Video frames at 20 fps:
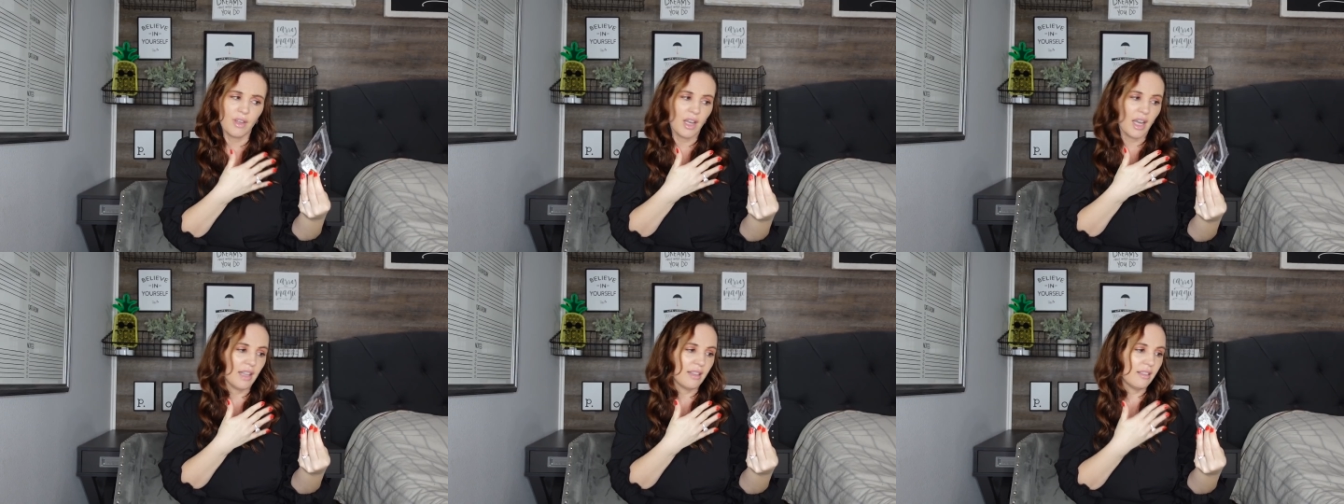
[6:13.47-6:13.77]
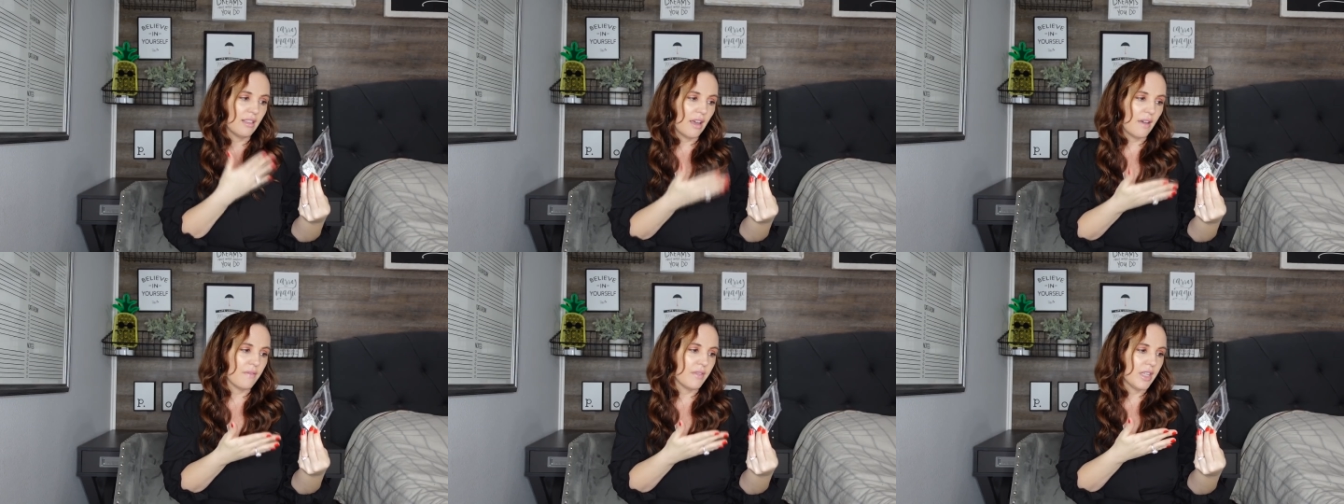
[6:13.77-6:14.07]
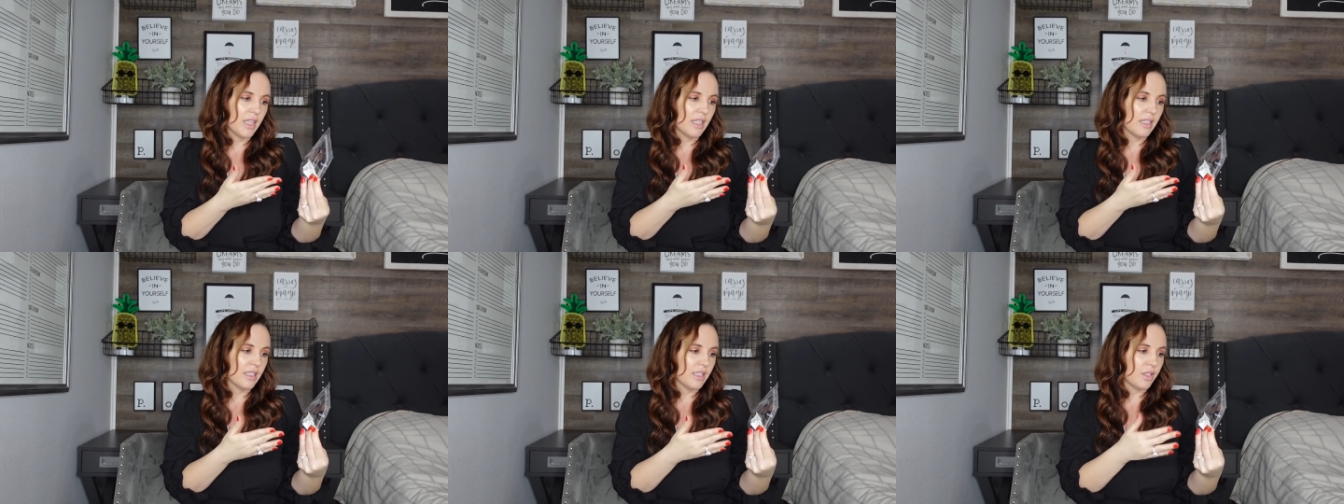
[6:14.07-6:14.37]
I love
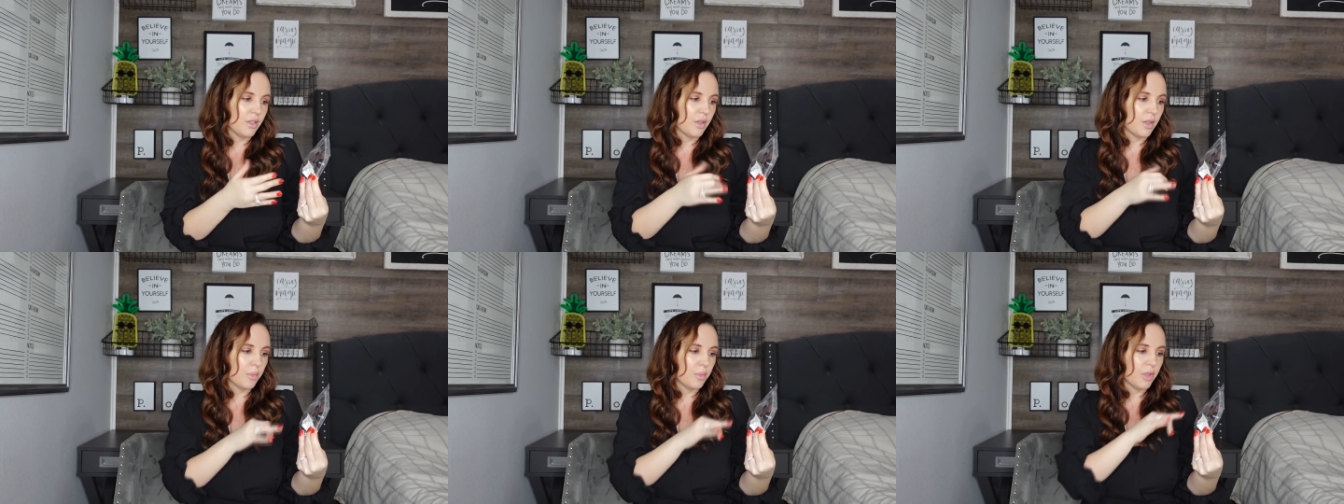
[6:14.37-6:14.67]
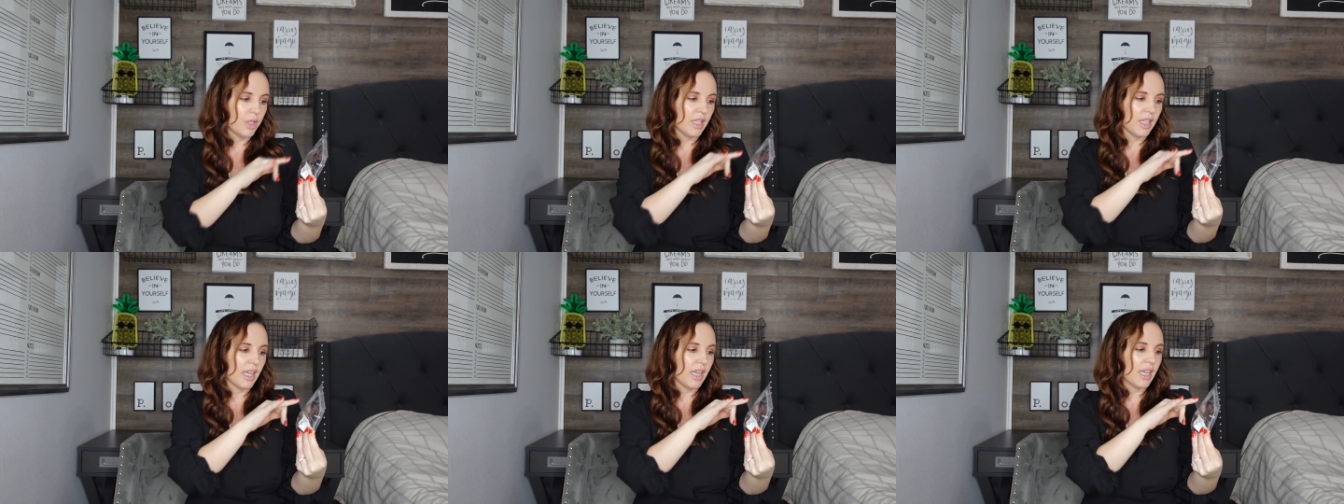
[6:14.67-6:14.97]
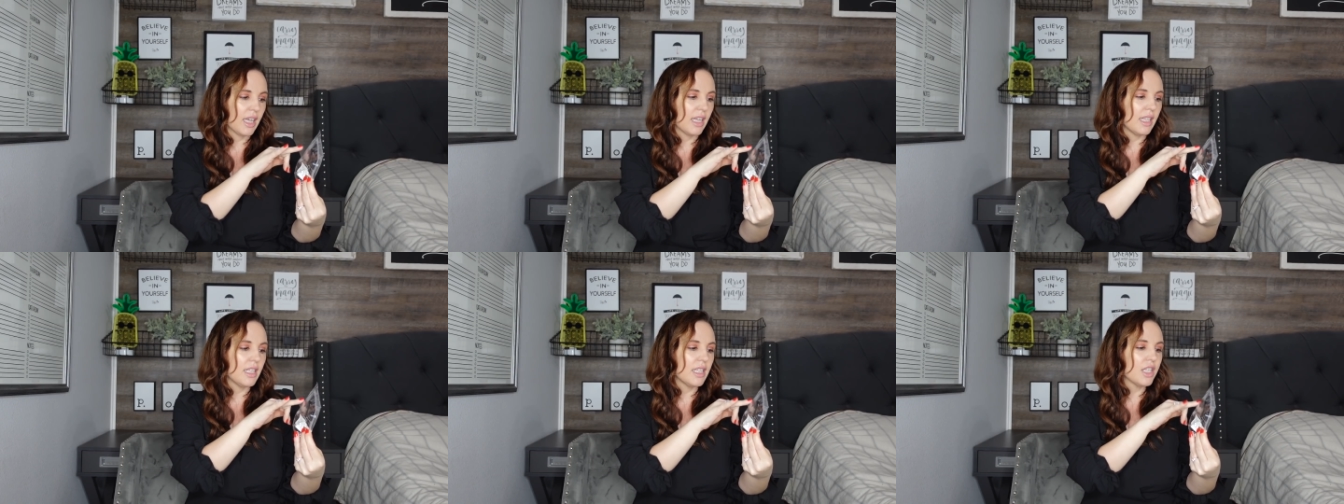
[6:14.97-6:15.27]
this. You can put
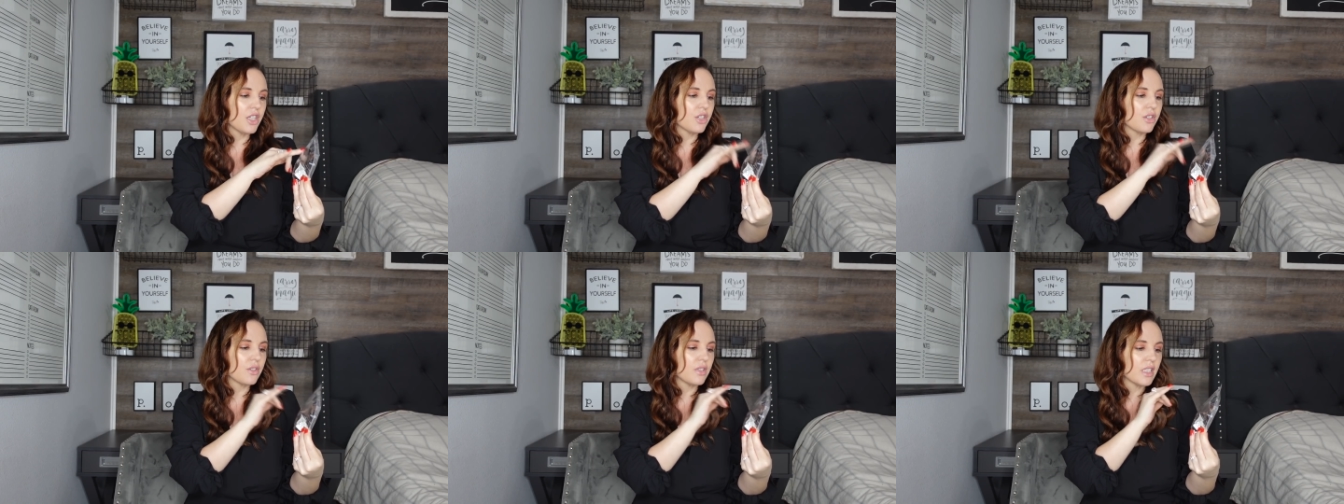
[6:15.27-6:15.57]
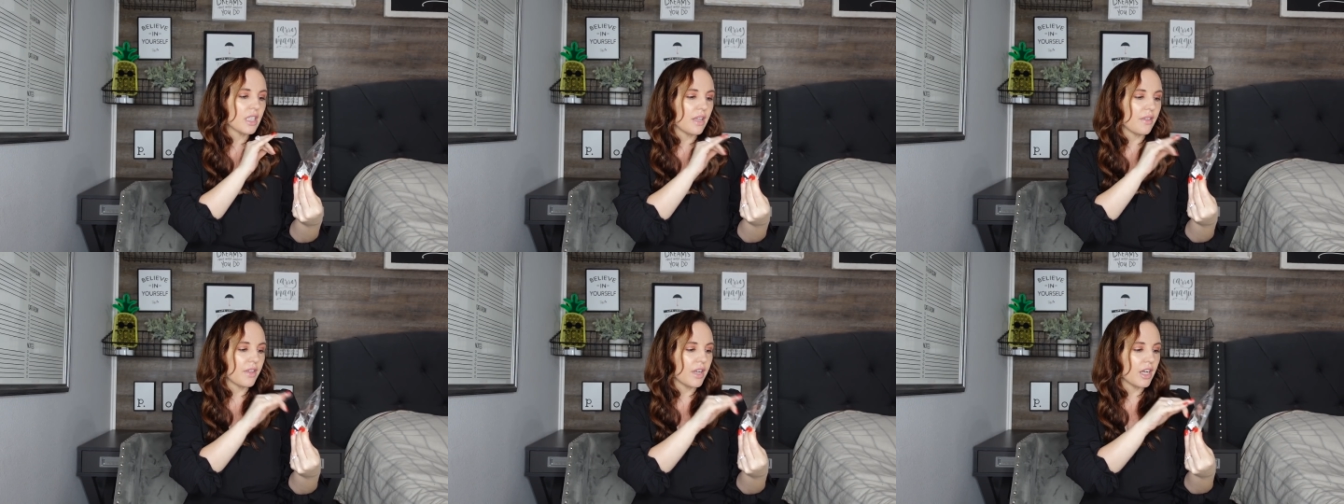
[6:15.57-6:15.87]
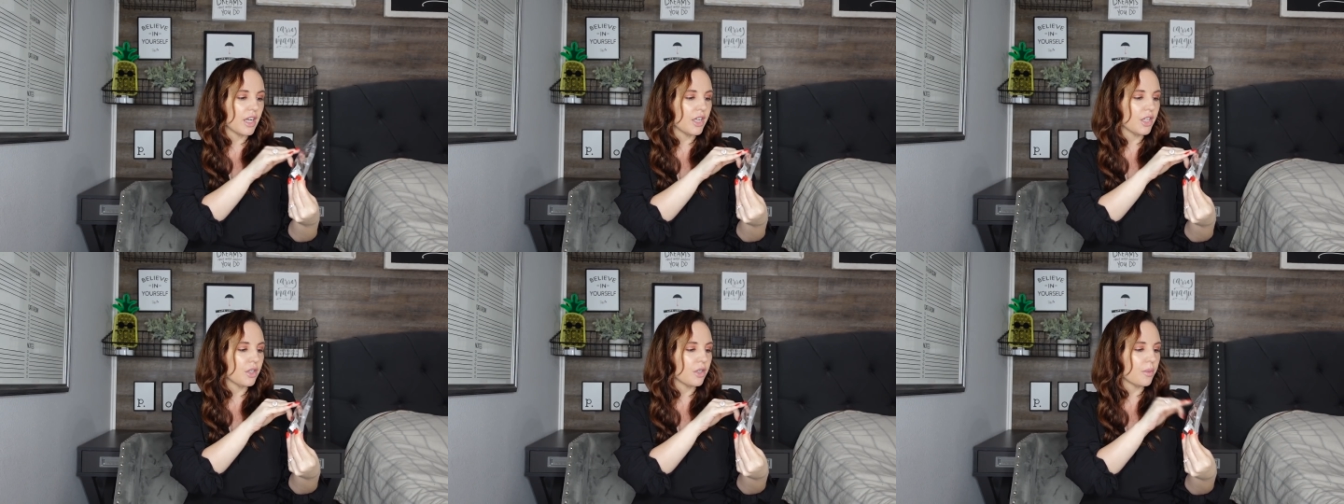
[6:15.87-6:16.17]
like initials on
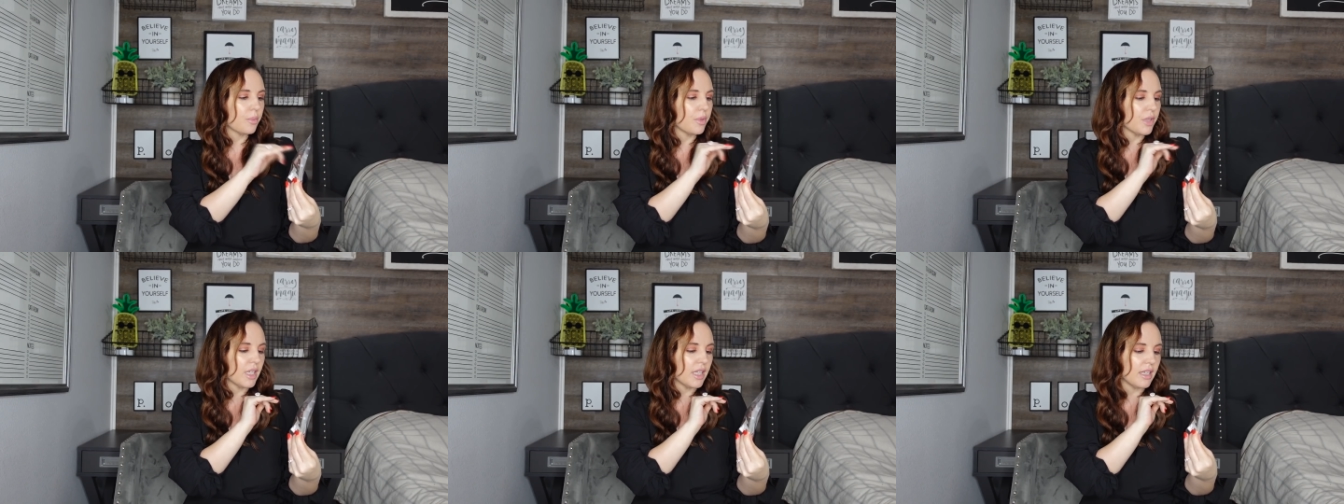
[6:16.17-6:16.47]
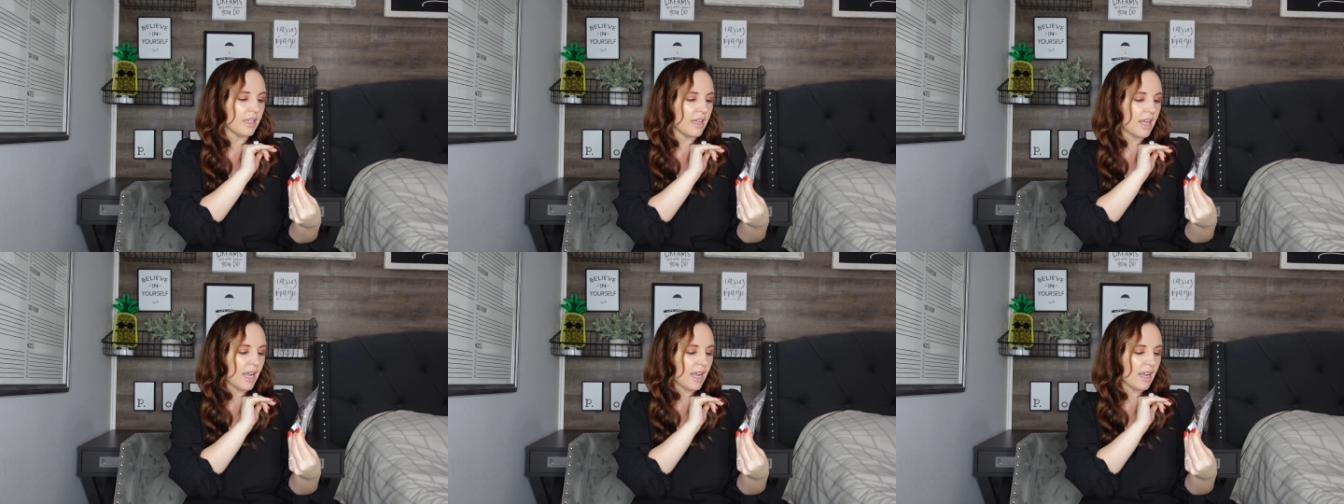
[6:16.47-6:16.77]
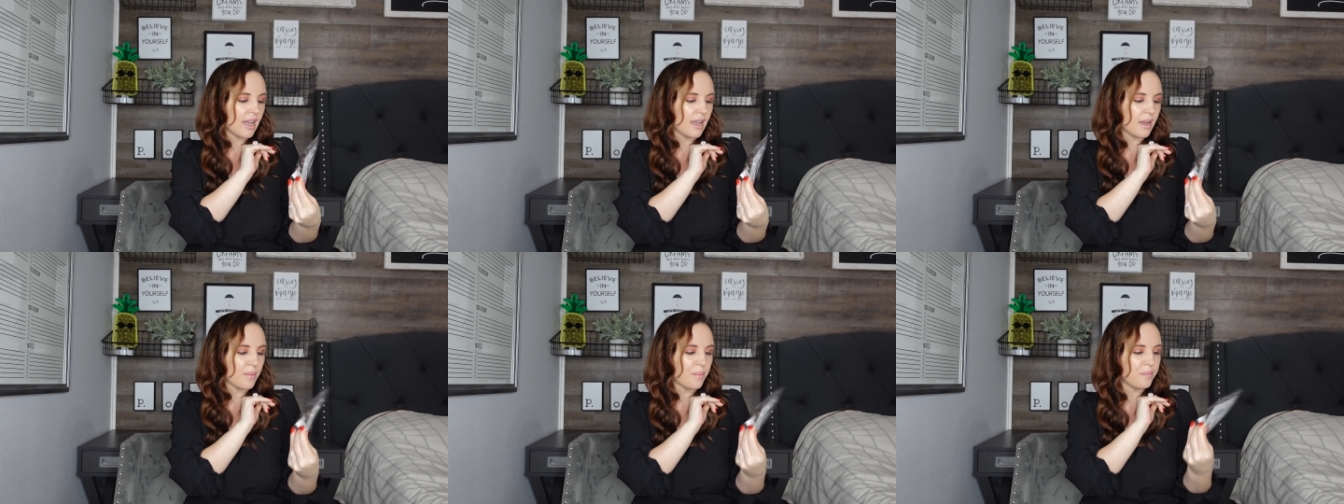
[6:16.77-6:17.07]
there, you can put a
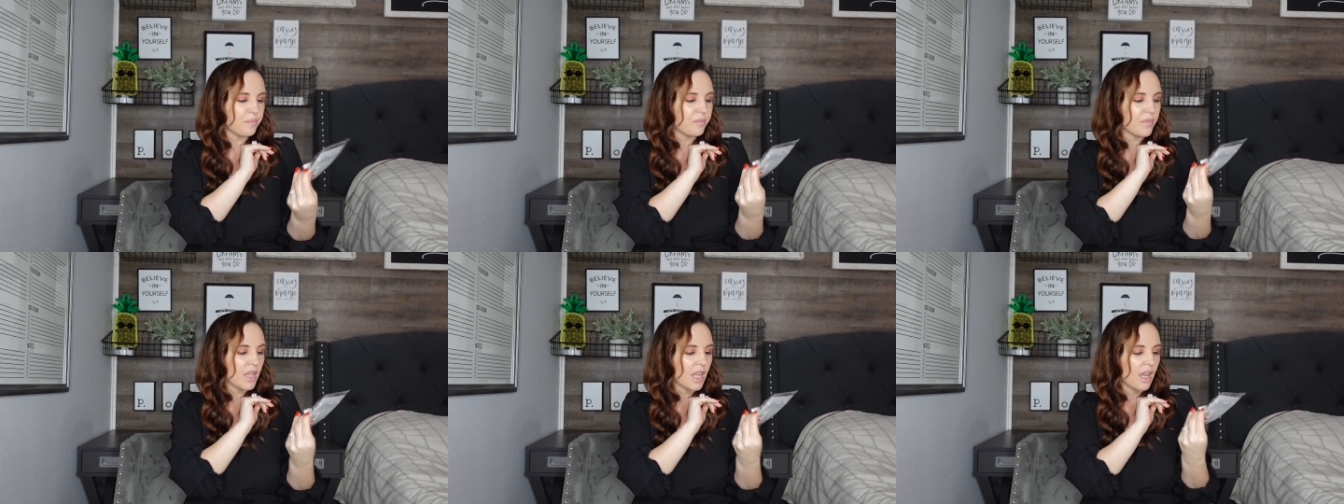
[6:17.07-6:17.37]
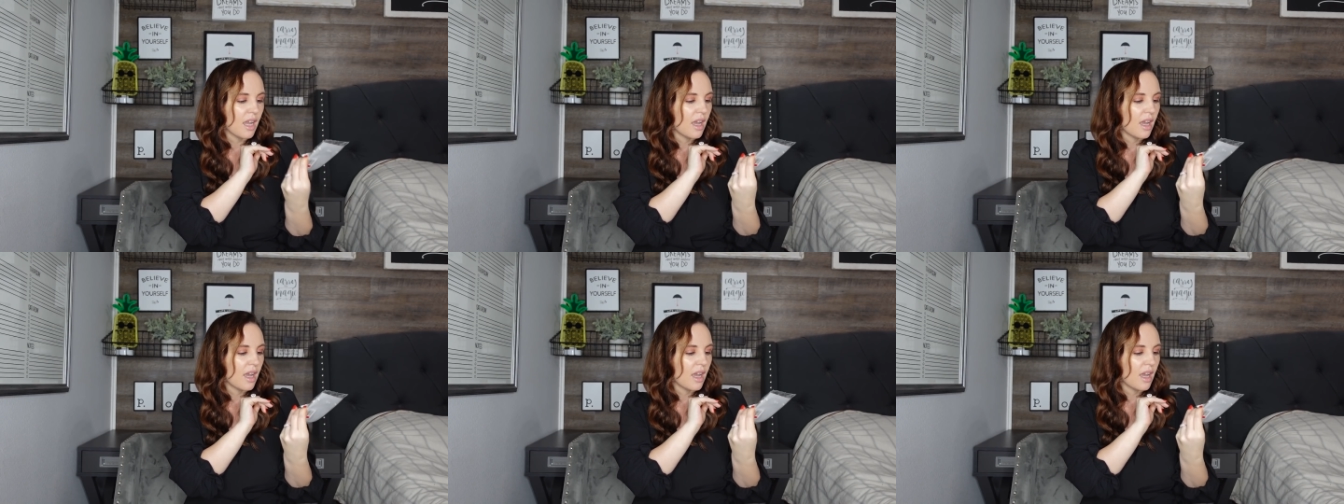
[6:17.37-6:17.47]
name.